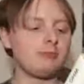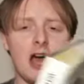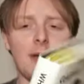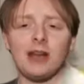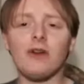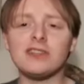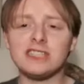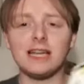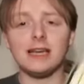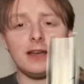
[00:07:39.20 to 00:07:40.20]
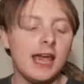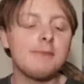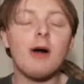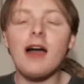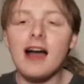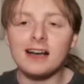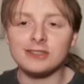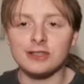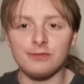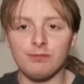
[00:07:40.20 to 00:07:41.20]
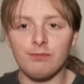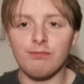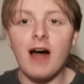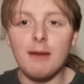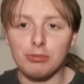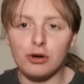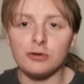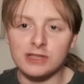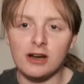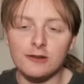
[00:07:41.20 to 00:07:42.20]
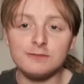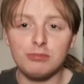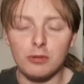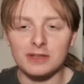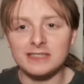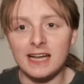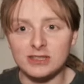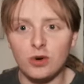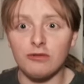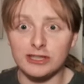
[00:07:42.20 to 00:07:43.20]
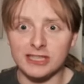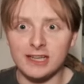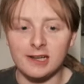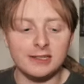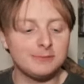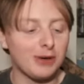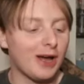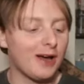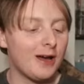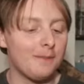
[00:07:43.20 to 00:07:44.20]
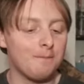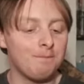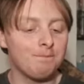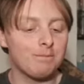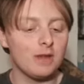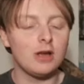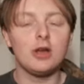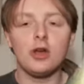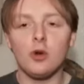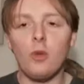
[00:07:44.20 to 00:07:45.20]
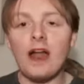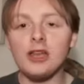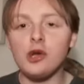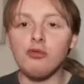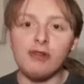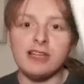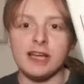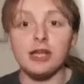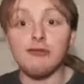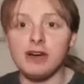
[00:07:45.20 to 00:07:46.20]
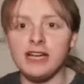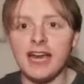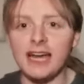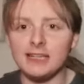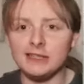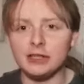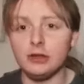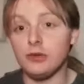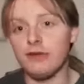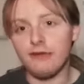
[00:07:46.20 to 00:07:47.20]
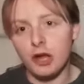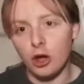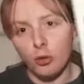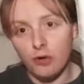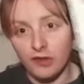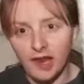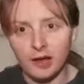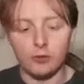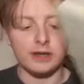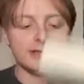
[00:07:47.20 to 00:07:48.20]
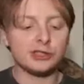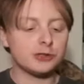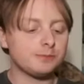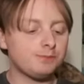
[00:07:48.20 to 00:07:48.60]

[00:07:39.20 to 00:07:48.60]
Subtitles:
I mean, obviously, in my accent, that prose kind of probably sounds quite ridiculous, but when you read it, you really get into the flow of the language.